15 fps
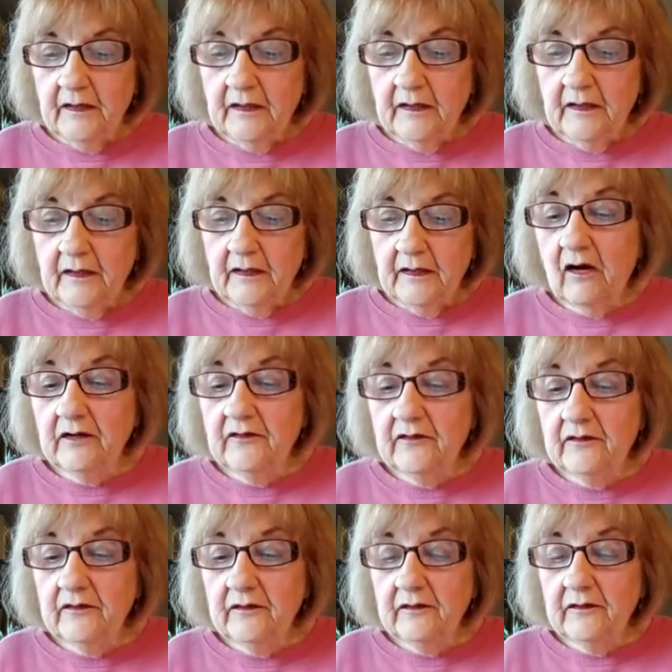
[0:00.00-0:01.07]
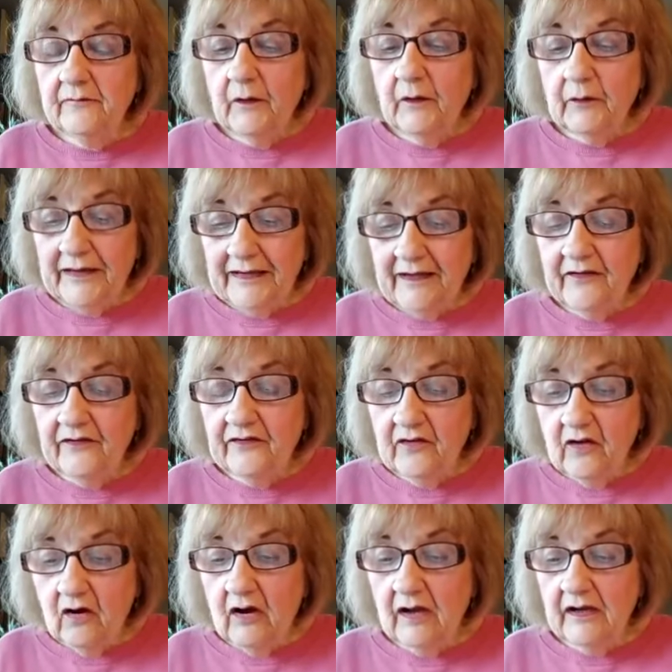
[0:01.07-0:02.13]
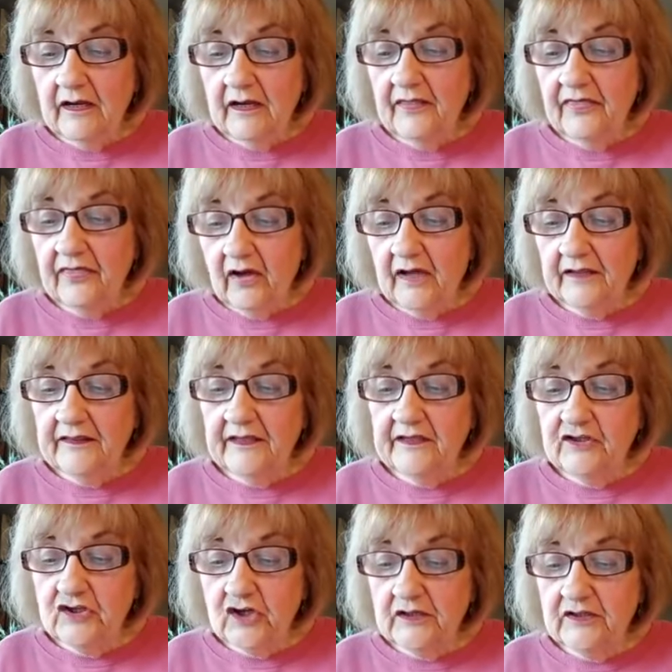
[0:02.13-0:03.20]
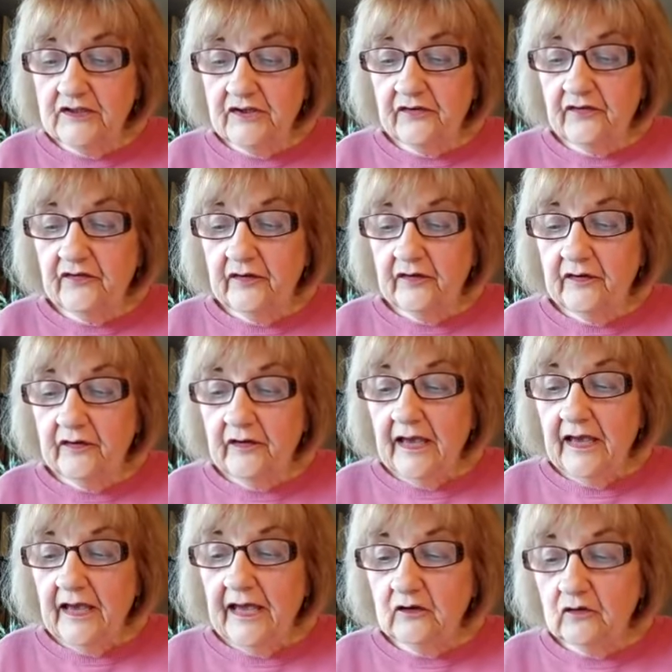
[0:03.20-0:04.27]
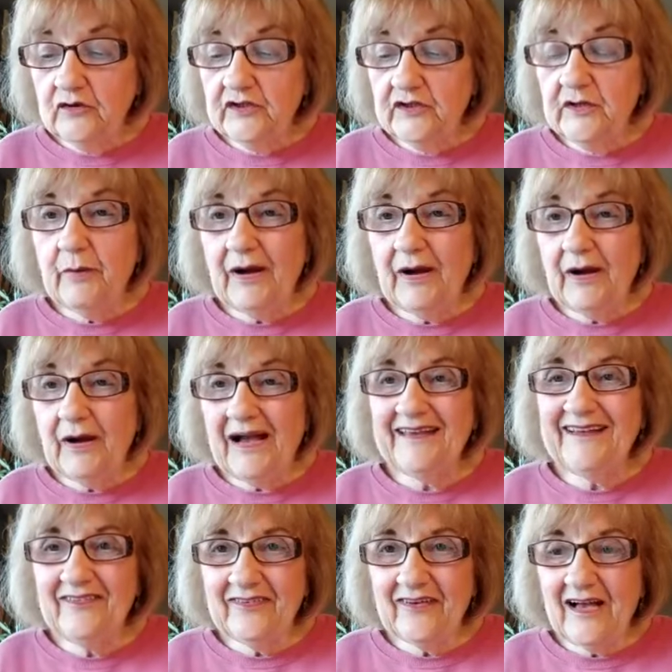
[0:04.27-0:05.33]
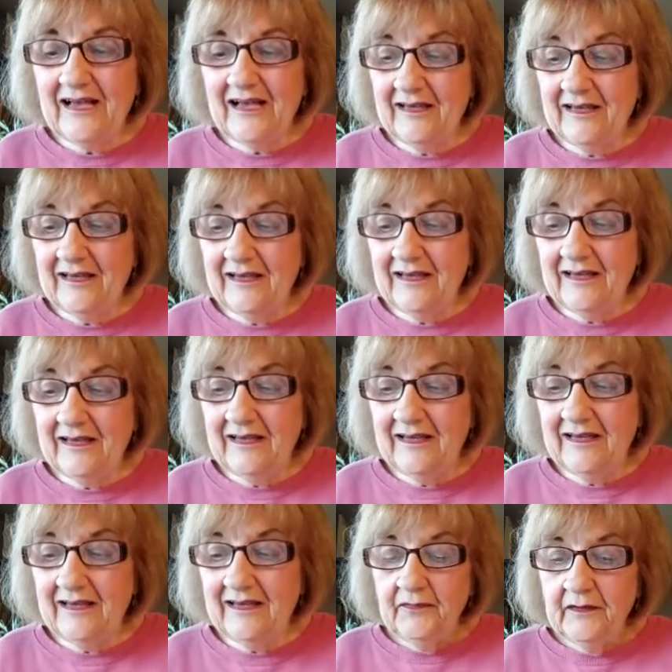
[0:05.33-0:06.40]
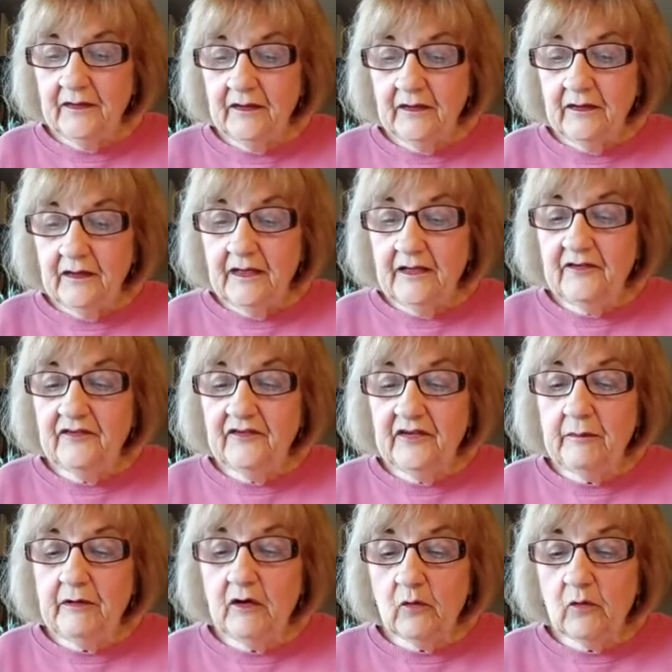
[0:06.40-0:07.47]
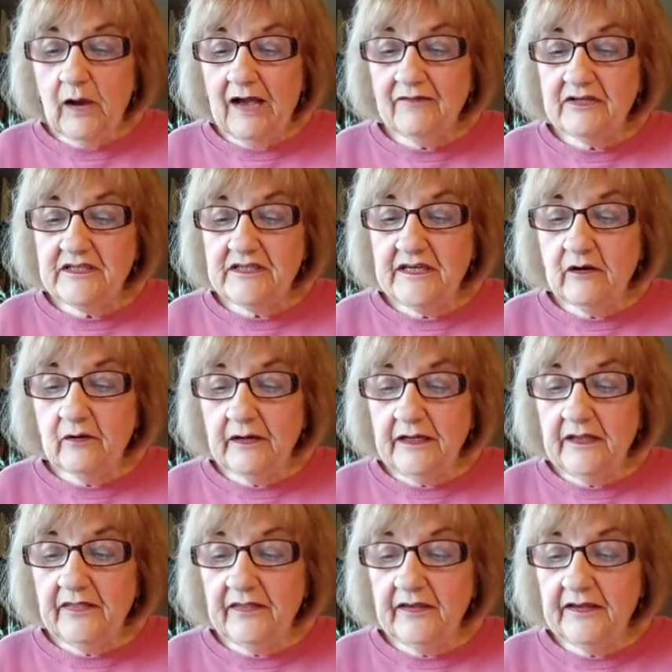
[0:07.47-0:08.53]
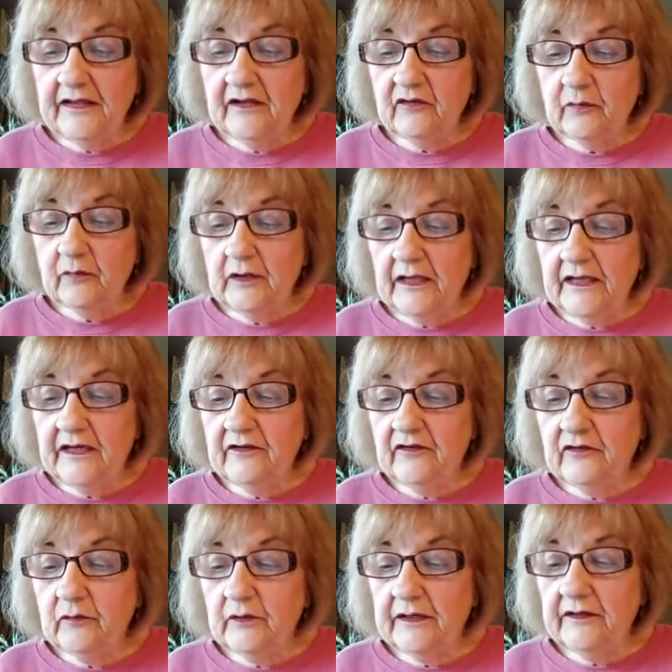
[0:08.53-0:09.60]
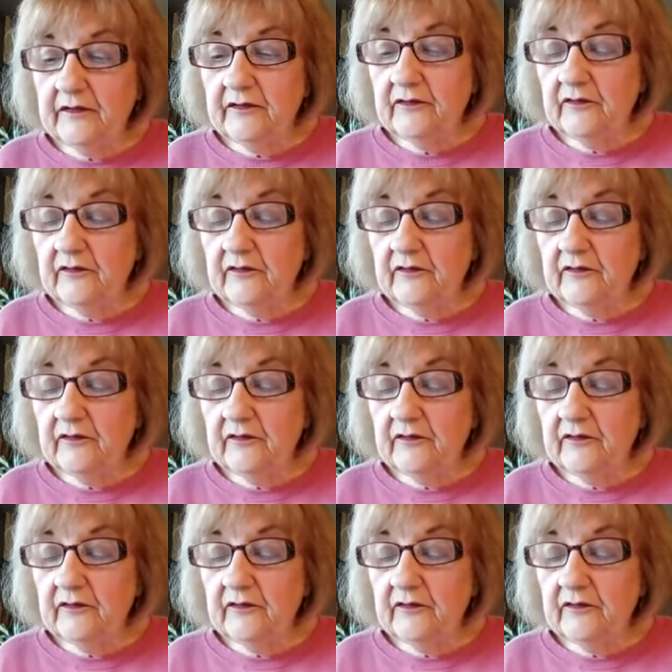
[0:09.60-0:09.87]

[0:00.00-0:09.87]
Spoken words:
It is not a thought that judges an illusion by its size, its seeming gravity, or anything that is related to it,